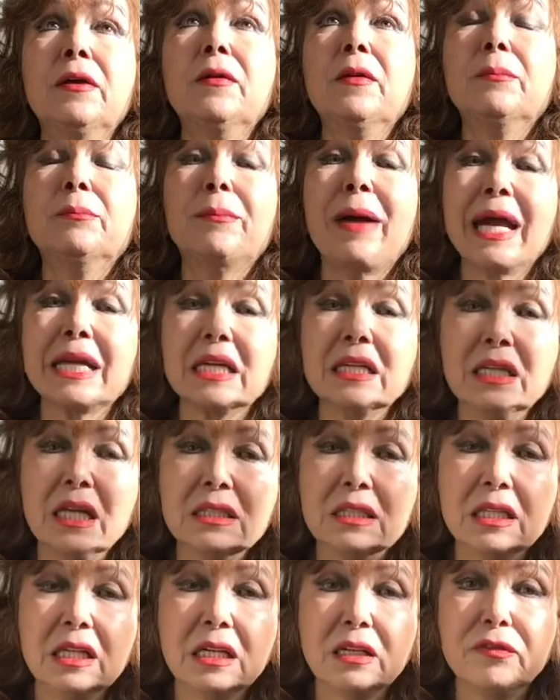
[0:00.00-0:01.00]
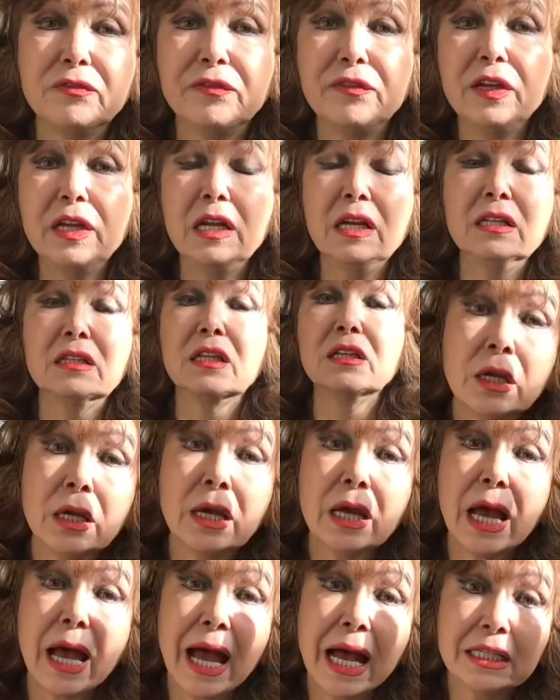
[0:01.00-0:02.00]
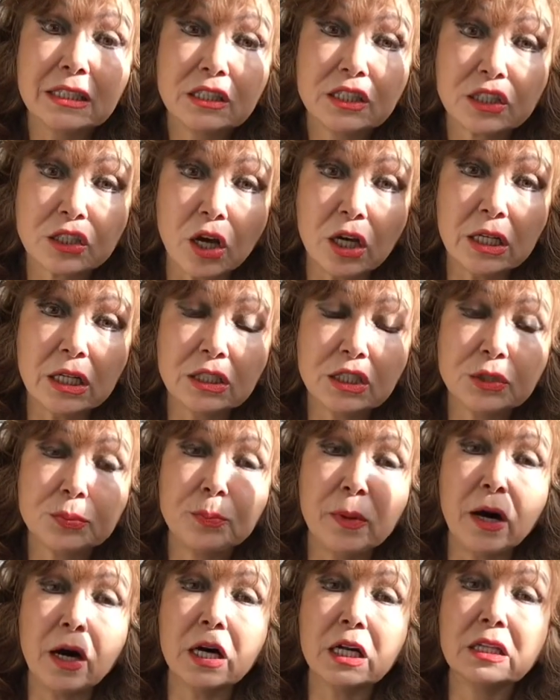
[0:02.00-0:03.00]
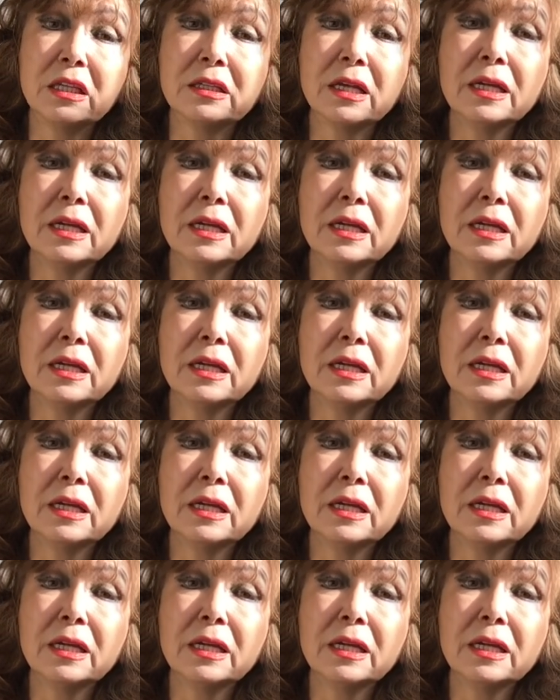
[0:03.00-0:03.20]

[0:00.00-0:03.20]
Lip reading: magnetic field, and sunspot,